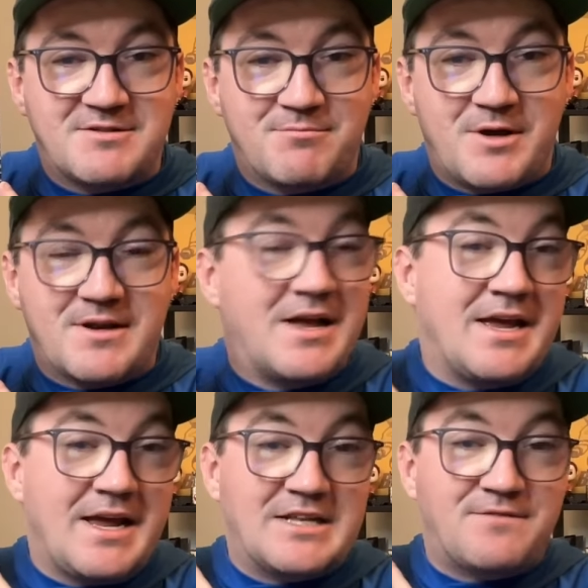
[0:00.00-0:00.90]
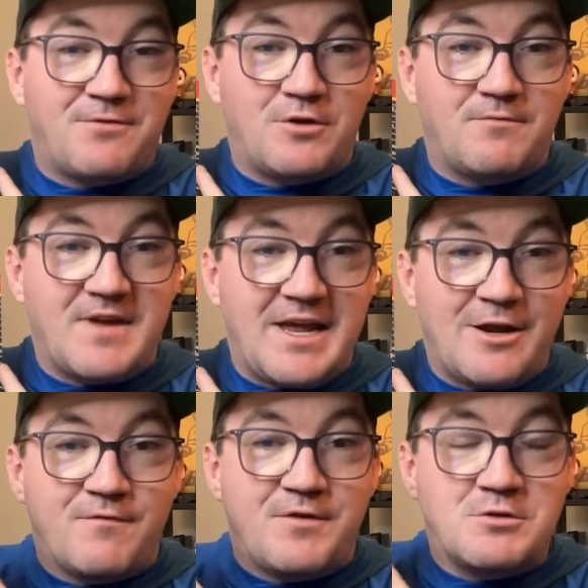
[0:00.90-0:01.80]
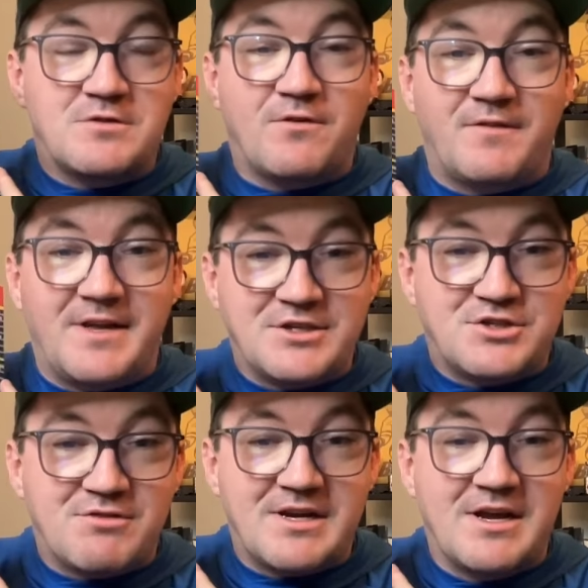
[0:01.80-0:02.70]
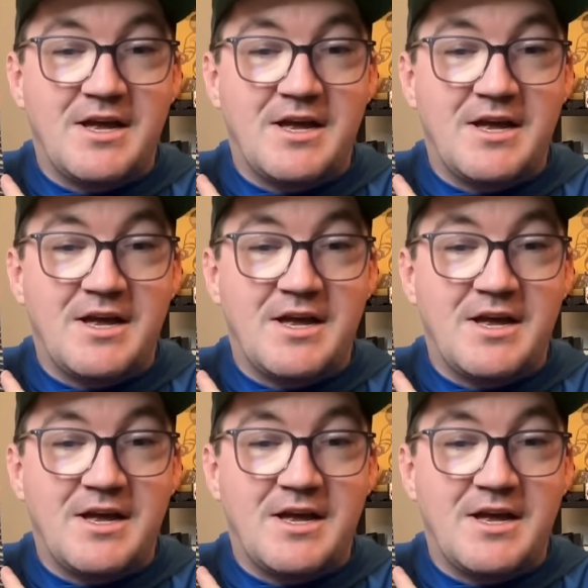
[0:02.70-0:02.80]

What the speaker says: but it's full of interviews, full of history.